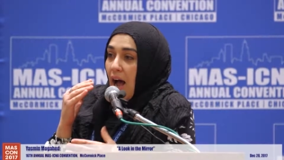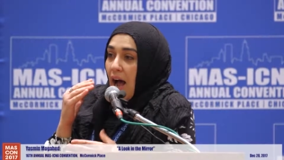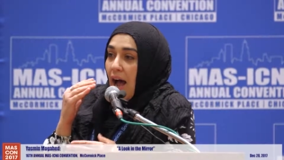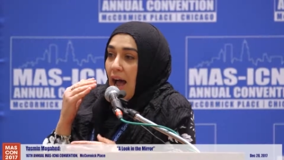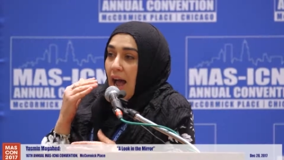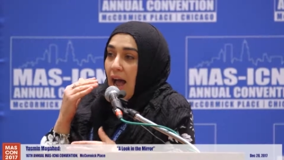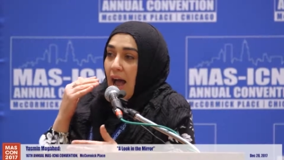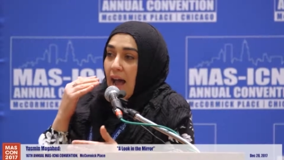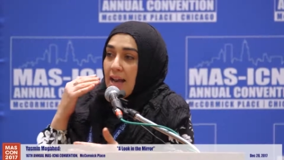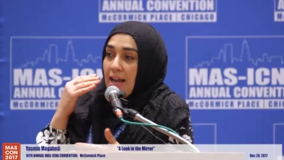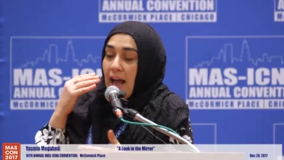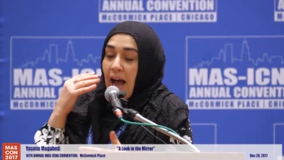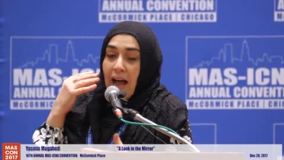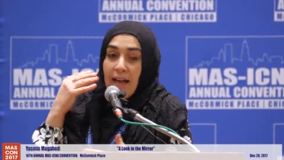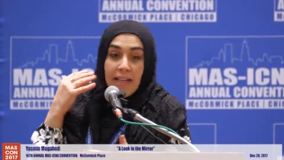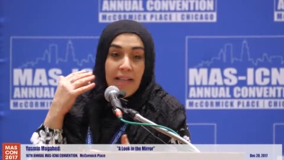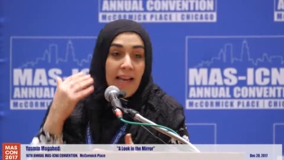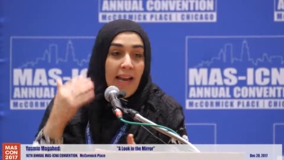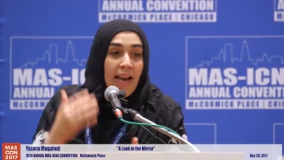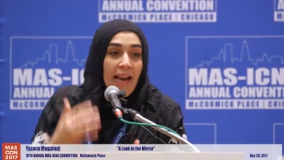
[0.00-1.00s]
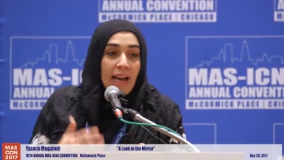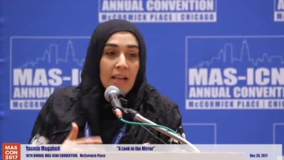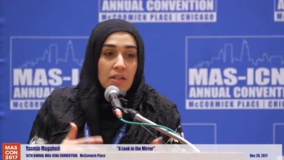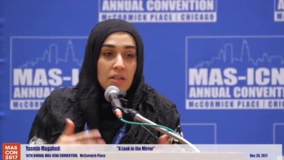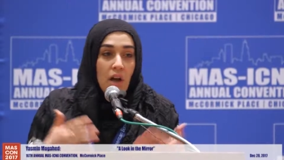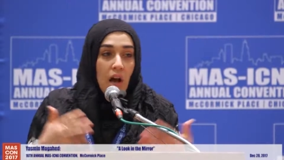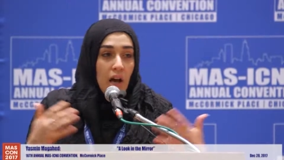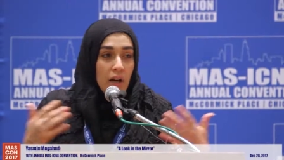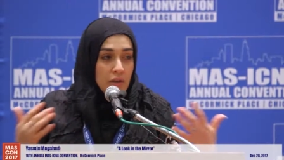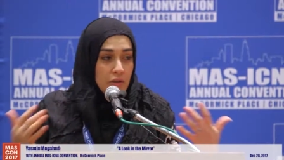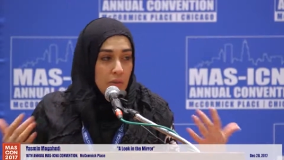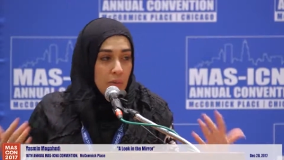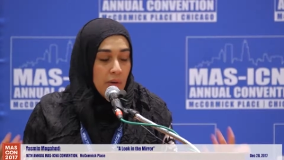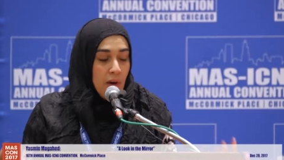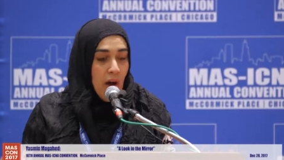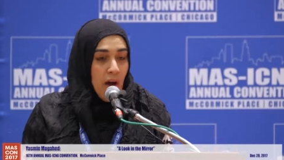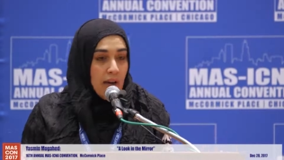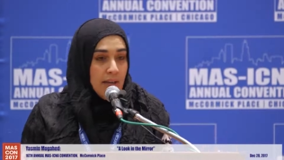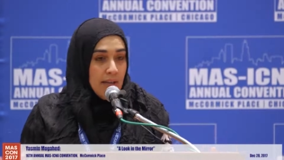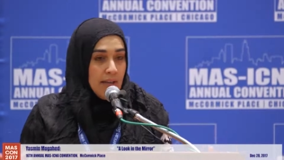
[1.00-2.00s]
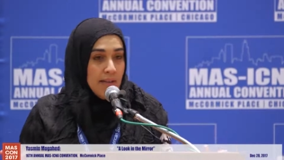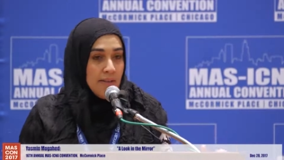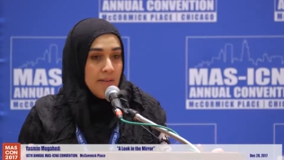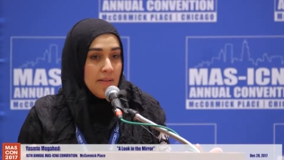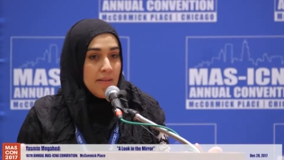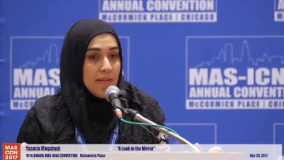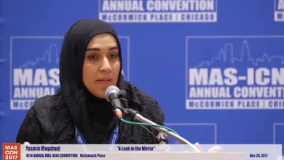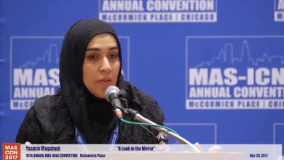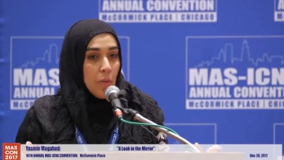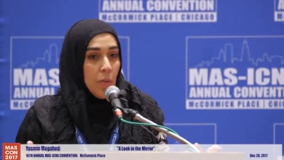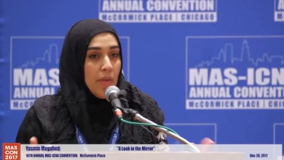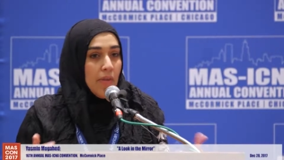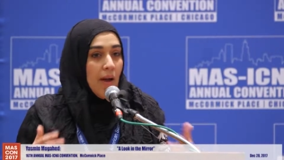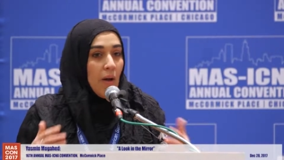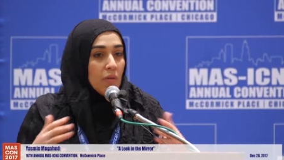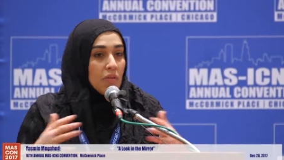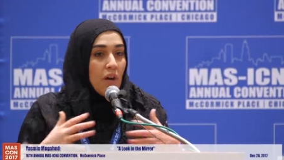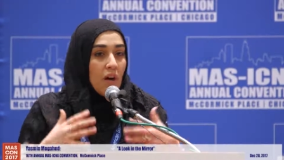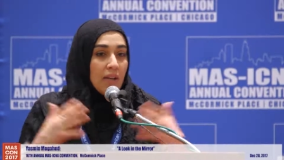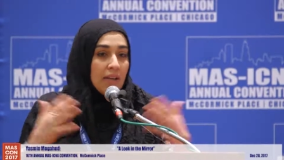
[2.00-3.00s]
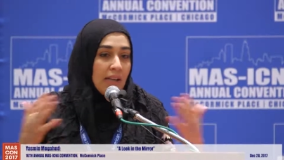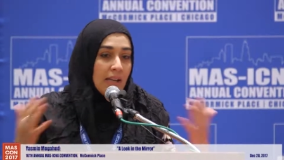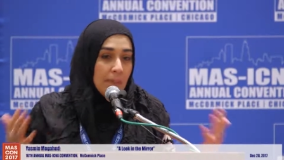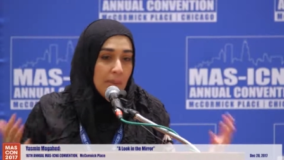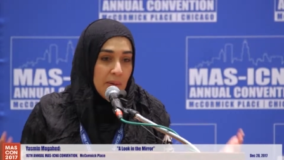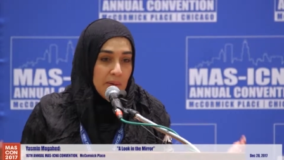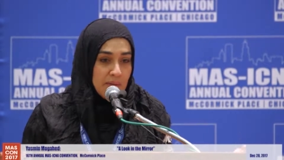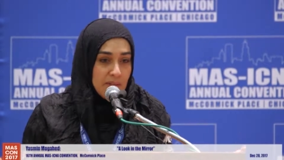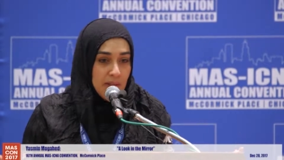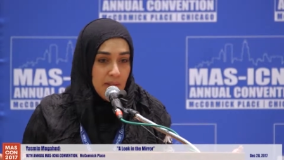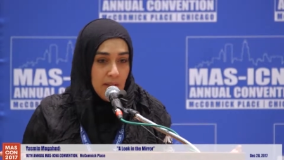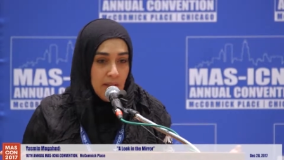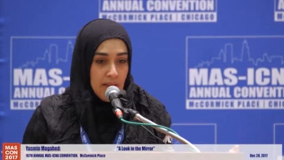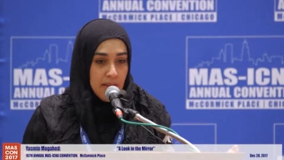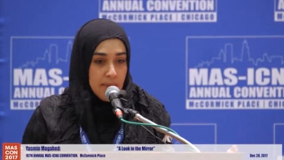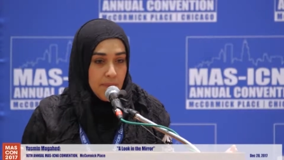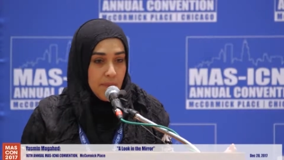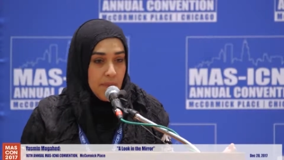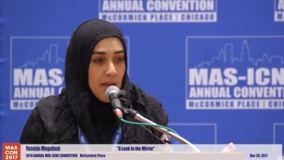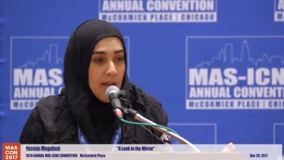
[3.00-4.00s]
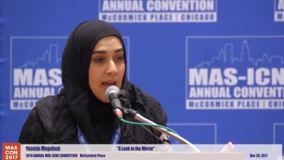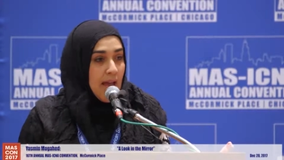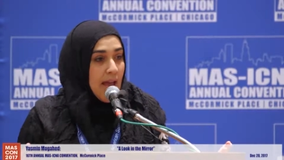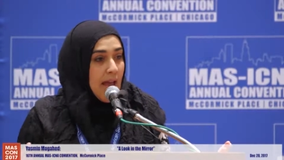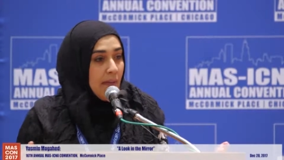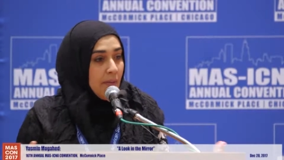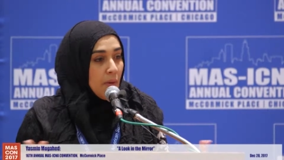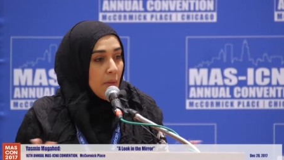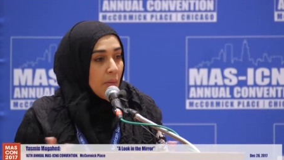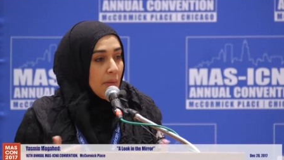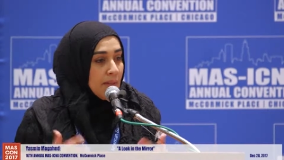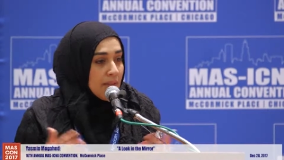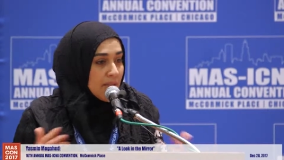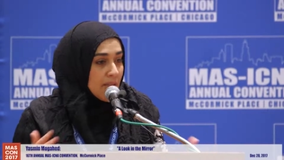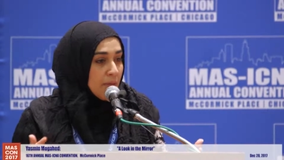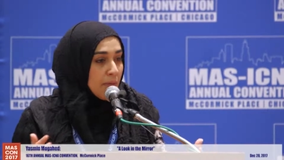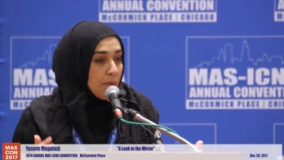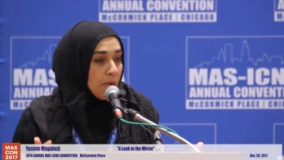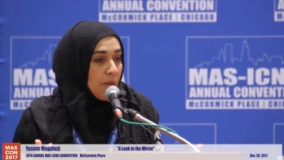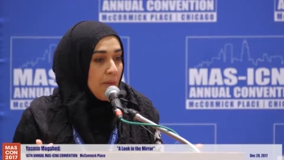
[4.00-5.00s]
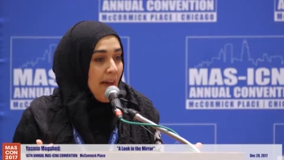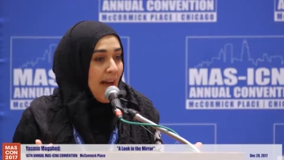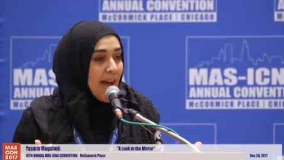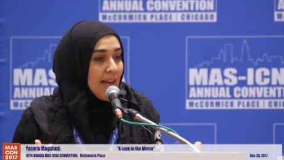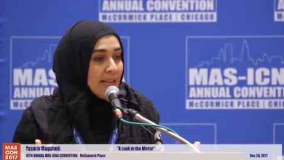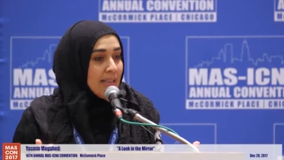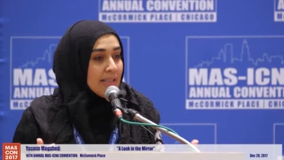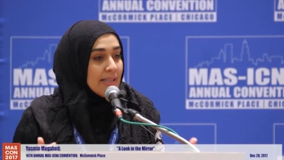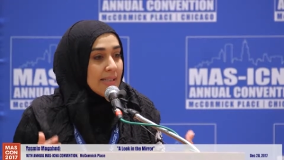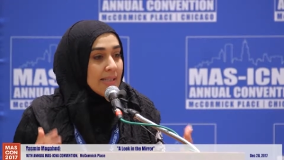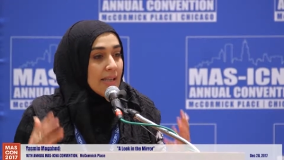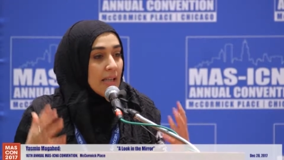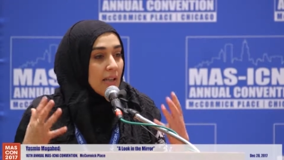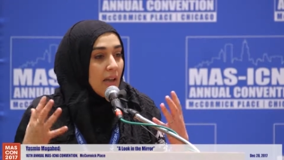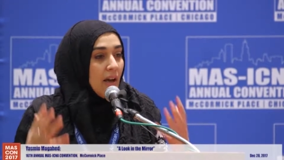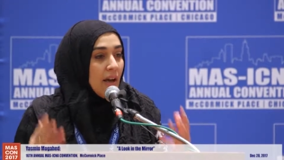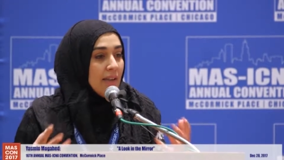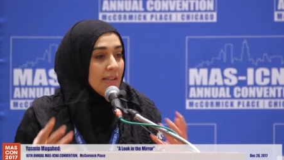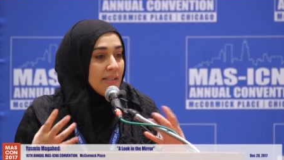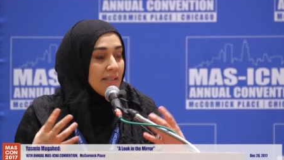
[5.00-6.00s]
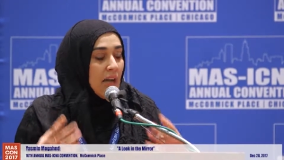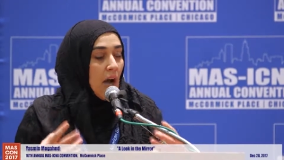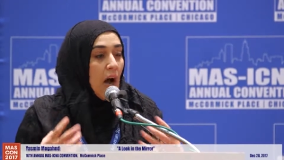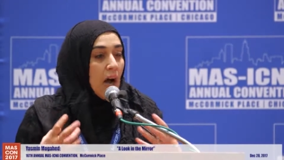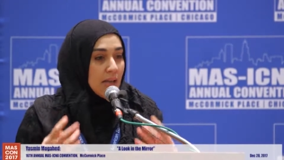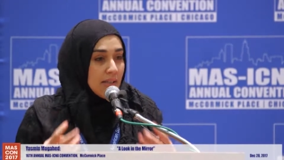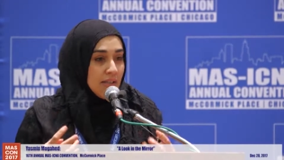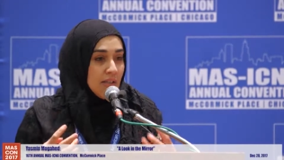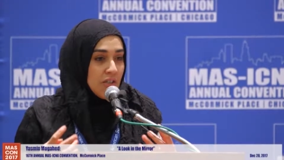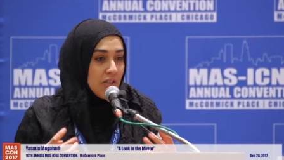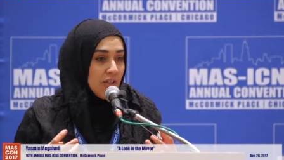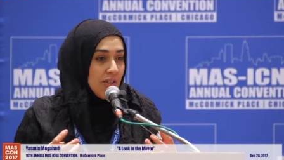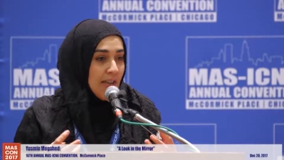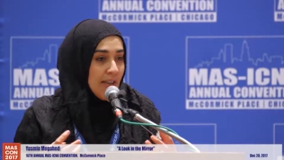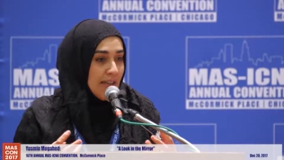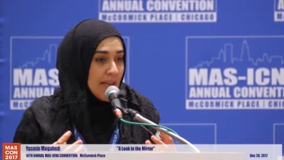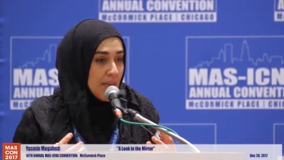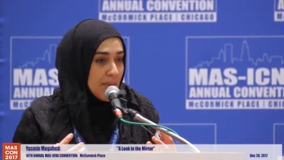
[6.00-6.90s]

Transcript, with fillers: I, I, I can't talk to an audience without talking about salah. And the reason for that is salah is the oxygen that